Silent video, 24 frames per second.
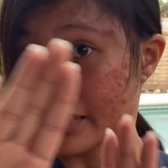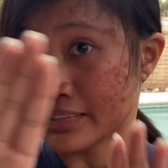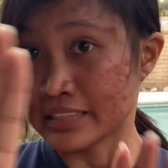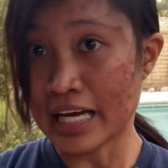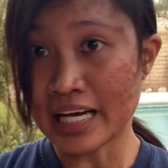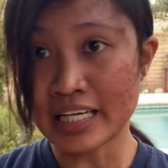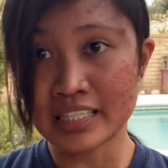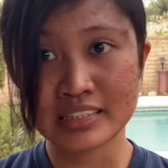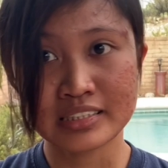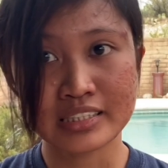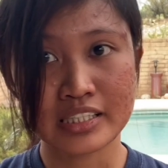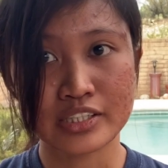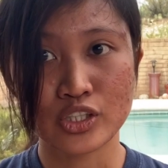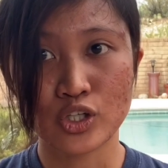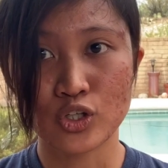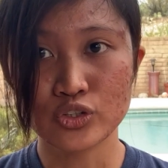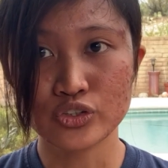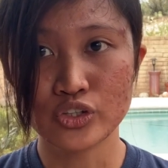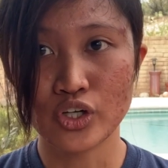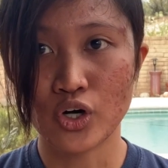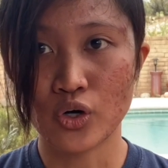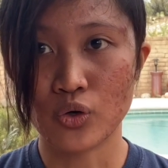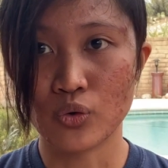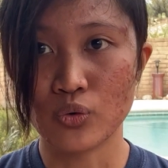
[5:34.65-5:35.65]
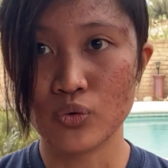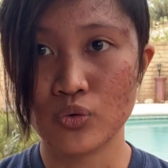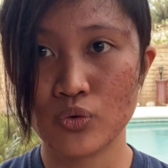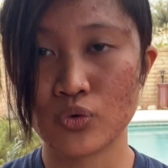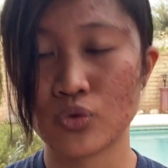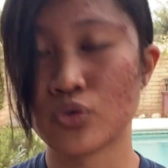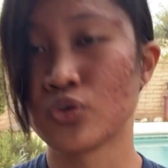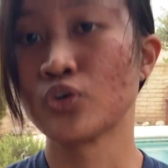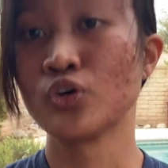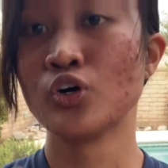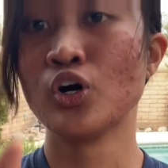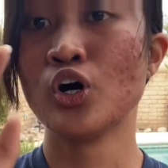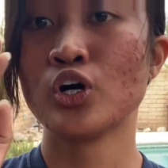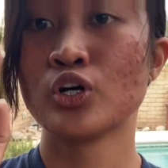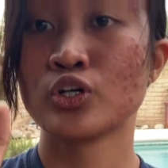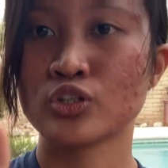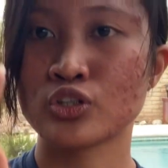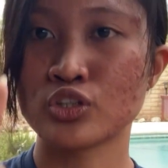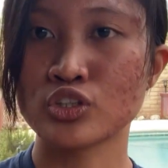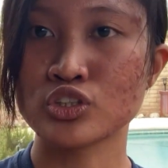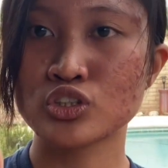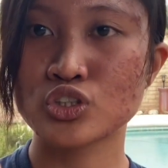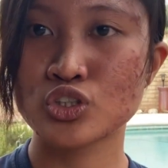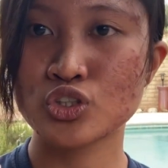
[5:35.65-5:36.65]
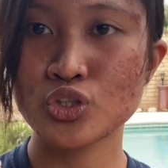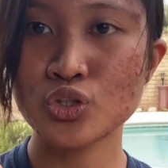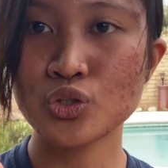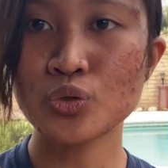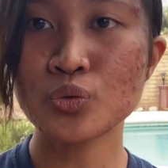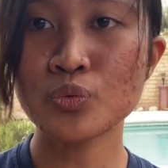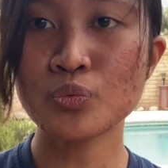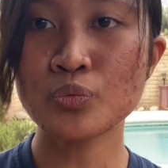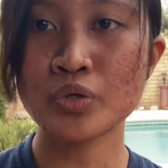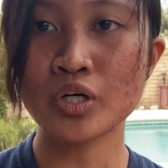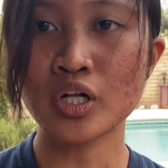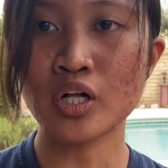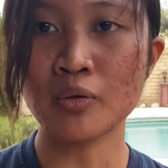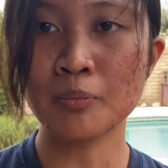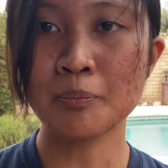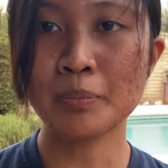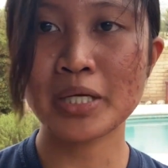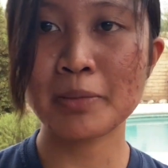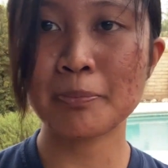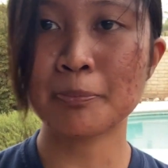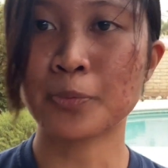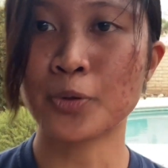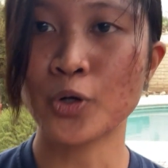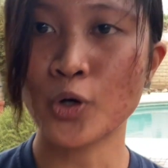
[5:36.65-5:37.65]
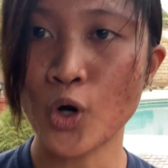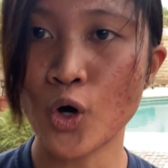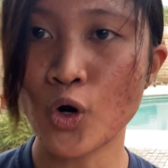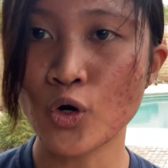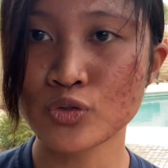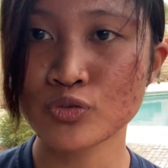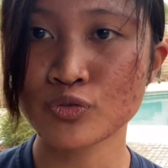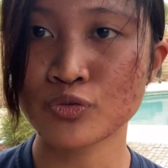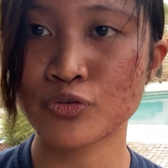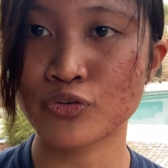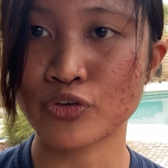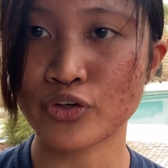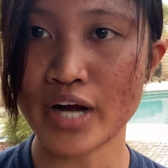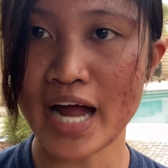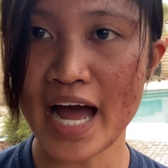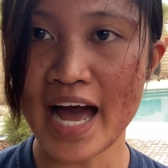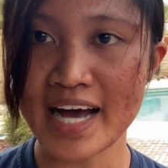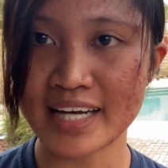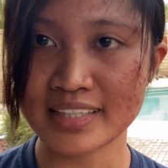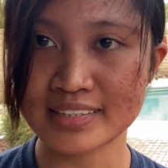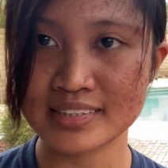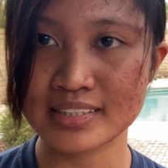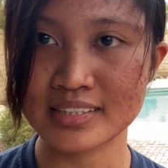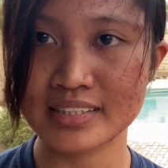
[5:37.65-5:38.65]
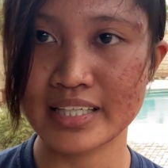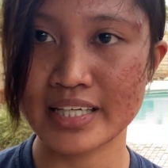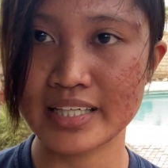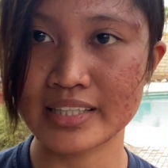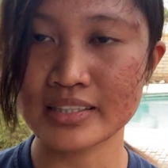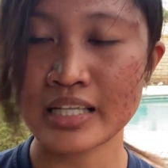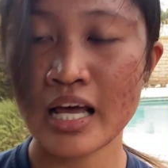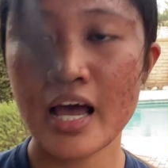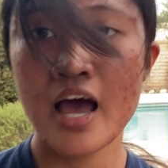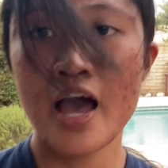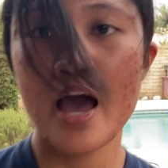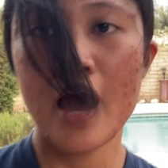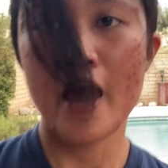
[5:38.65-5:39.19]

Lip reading: That is a no-no, because you will be prone for accident